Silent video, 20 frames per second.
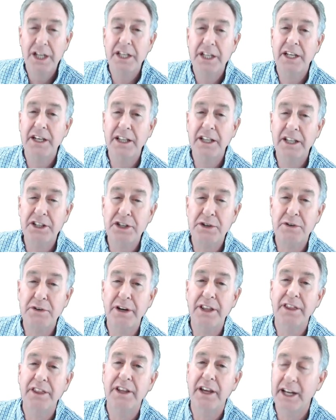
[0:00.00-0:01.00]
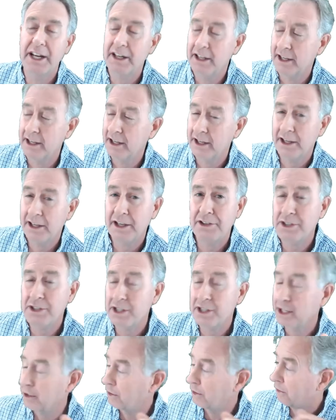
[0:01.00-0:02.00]
To illustrate the idea,
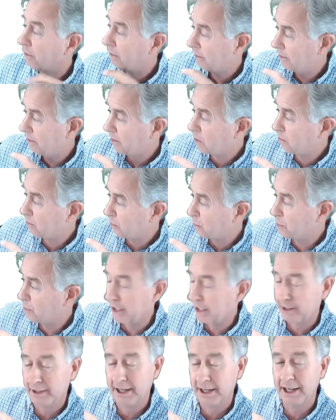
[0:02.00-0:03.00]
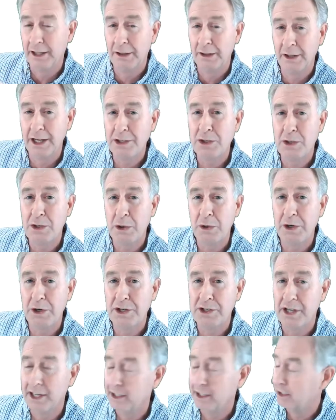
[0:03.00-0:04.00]
consider this projectile launched
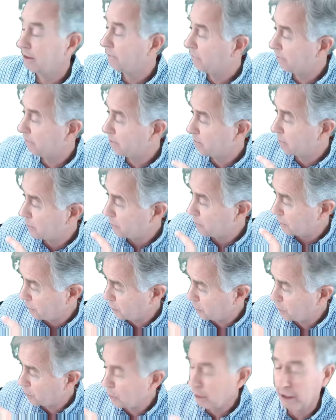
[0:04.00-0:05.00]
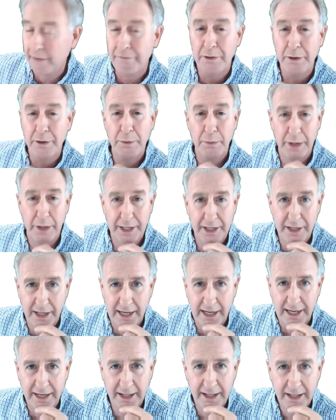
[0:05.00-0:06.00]
horizontally from the position of the red
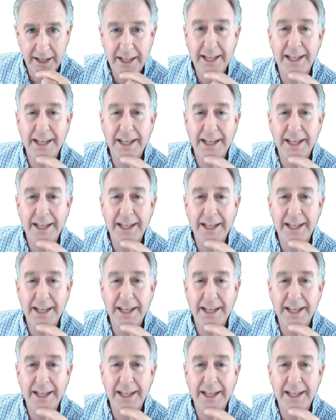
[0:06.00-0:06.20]
dot.